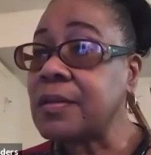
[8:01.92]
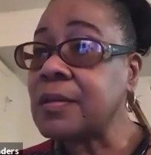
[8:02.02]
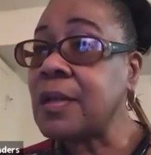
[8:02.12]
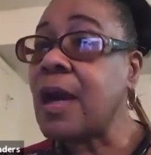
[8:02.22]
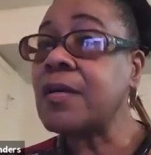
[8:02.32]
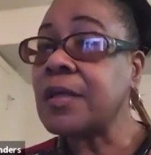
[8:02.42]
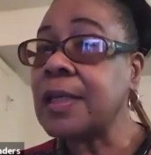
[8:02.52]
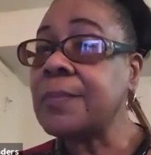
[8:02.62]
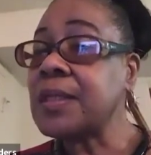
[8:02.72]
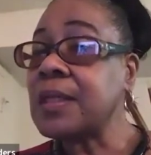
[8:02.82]

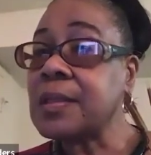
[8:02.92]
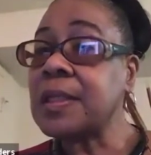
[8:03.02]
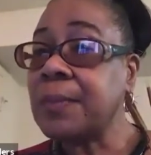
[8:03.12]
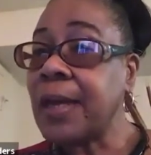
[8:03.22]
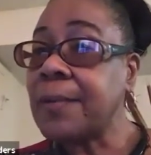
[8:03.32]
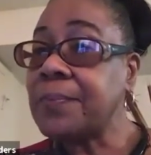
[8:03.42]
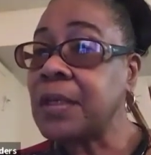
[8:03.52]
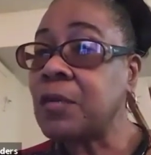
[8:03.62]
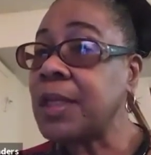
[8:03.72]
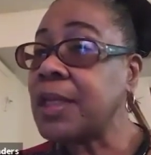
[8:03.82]
narcolepsy and sleep
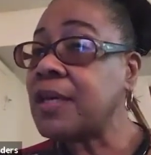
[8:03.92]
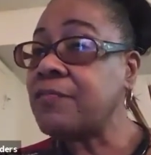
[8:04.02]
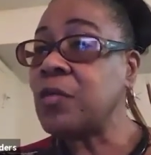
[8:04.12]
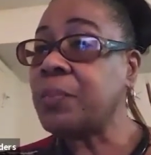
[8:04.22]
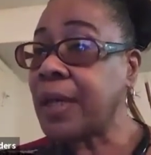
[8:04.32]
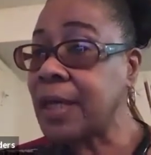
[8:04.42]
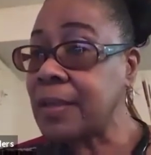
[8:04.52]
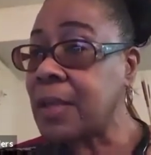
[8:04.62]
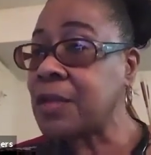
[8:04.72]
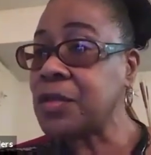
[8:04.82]
apnea, when they give you
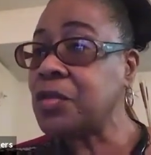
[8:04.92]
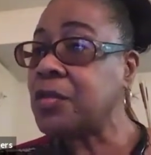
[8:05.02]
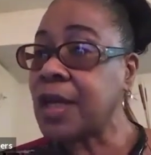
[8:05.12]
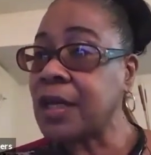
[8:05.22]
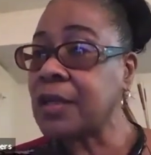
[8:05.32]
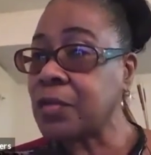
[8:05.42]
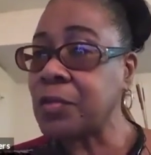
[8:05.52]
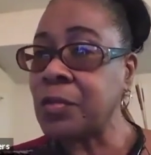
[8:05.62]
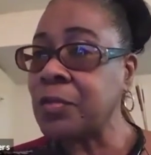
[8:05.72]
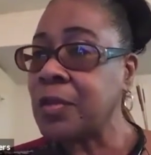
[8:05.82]
pain medicine, you can't get
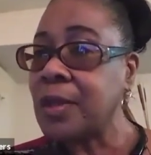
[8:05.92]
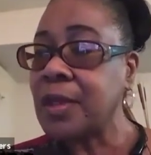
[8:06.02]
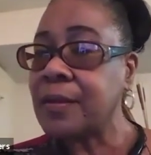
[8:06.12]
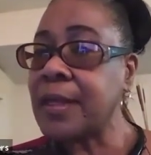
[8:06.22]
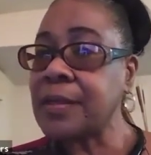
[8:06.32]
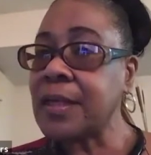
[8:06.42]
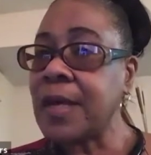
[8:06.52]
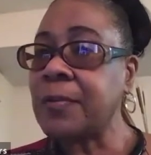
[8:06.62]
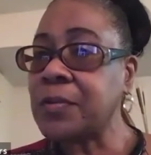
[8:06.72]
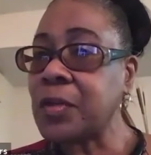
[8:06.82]
through that
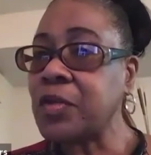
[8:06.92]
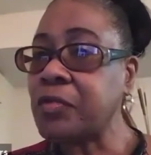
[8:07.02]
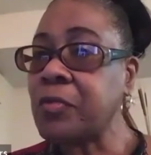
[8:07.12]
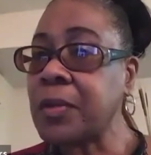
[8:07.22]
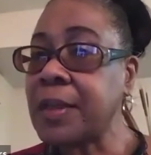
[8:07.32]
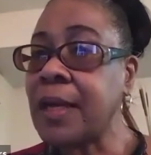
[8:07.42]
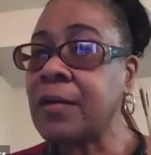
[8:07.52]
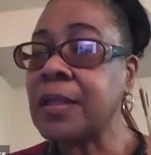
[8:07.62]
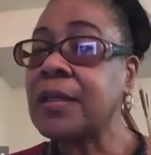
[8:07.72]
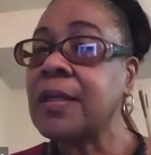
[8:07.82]
type of surgery
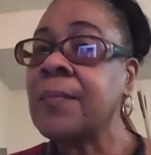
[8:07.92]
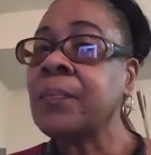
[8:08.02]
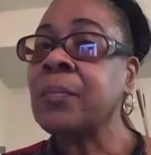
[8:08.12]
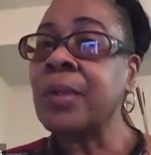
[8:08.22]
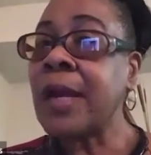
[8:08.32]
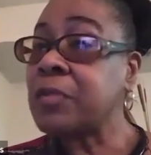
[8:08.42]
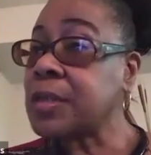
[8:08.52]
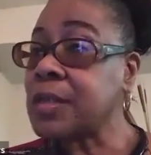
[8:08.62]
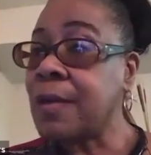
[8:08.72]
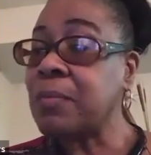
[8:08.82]
without it. But I would
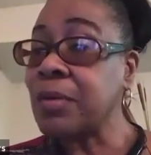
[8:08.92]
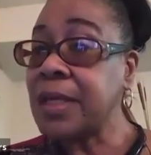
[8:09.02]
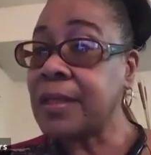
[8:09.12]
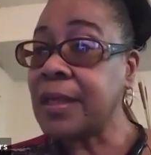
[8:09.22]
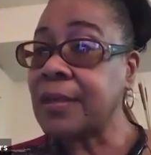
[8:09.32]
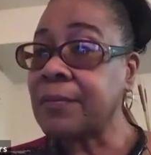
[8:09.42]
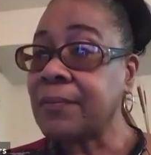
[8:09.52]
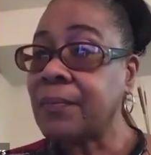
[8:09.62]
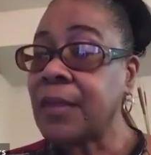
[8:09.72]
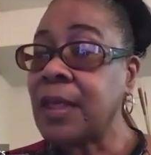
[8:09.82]
stop breathing.
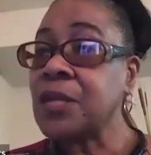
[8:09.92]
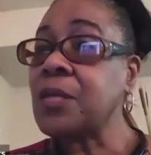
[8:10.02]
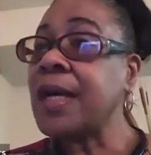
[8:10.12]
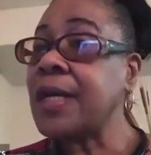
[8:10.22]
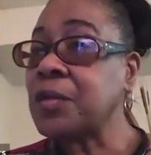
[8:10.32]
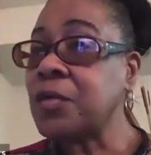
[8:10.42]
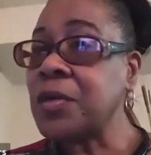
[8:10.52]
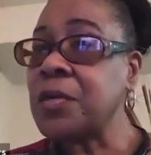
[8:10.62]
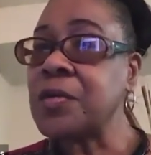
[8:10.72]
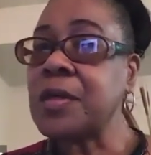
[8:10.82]
So I had to go in
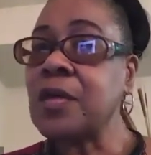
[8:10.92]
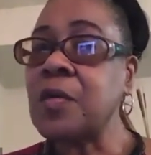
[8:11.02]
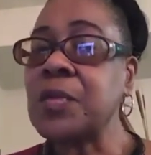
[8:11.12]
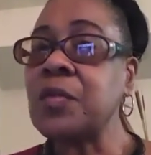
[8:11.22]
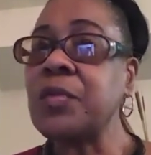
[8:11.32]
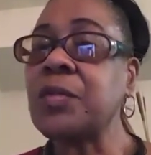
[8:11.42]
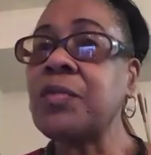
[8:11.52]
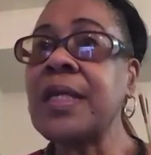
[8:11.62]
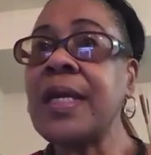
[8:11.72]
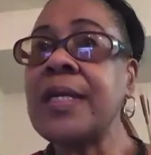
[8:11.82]
a nursing home. So
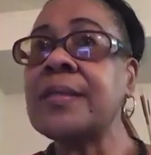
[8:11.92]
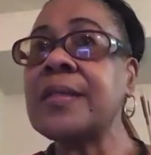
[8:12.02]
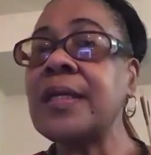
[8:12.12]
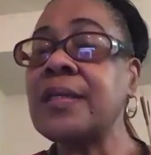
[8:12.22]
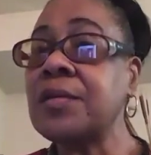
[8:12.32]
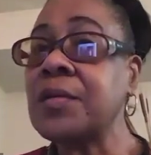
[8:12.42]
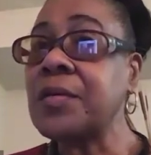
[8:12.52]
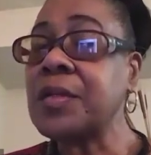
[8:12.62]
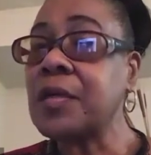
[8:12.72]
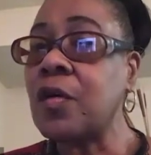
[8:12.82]
3 days in the
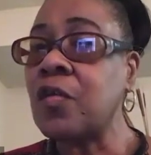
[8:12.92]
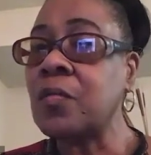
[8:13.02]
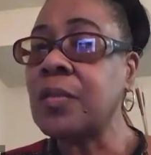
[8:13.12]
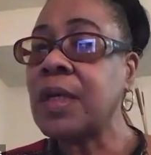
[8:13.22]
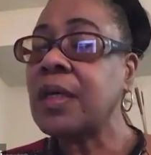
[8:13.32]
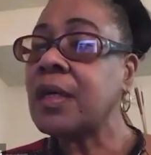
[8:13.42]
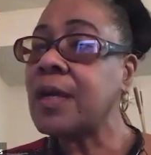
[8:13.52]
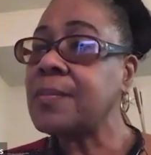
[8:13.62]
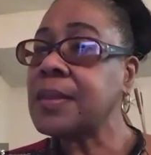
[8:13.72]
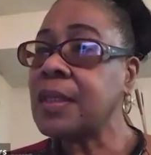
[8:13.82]
nursing home
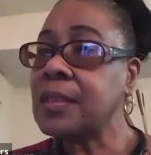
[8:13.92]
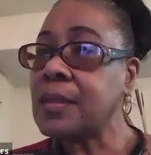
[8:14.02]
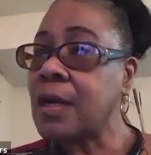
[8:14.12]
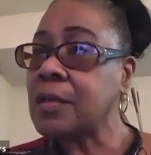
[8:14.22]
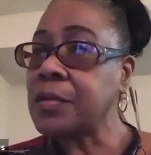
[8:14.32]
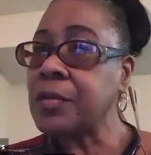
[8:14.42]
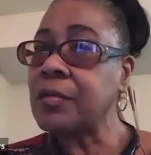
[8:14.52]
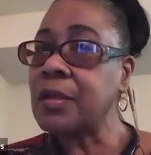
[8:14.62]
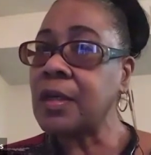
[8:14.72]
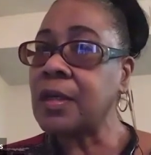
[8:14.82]
comes in
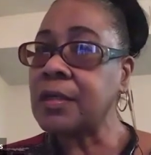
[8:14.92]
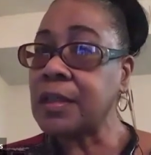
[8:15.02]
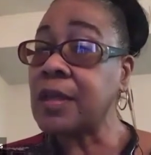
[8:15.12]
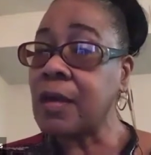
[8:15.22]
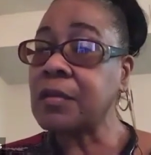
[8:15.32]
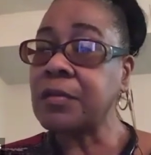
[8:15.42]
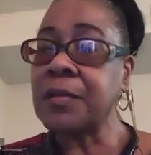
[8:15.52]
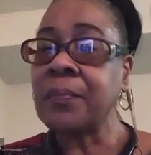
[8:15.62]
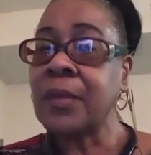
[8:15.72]
the doctor,